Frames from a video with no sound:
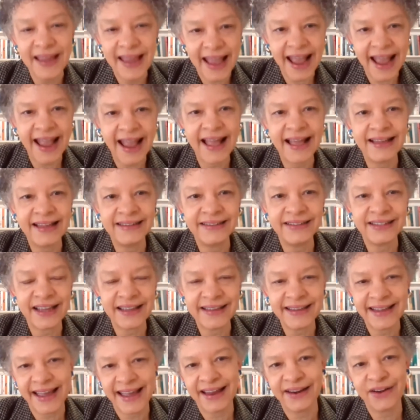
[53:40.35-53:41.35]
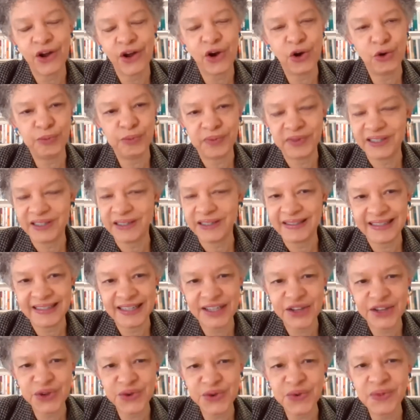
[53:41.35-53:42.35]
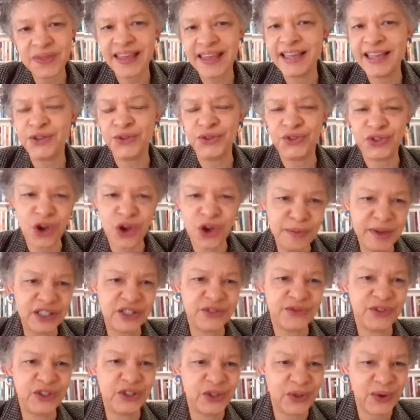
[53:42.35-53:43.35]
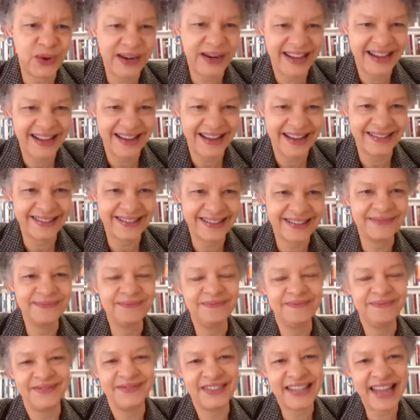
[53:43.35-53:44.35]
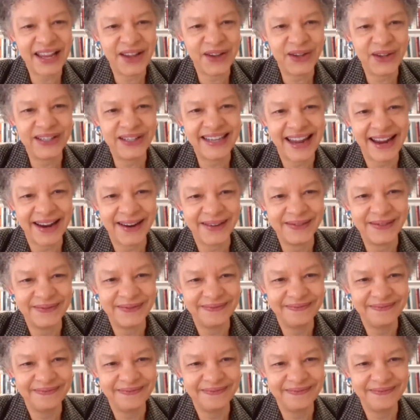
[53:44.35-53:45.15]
And again, hope to see you. Thank you so much for joining us. Take good care.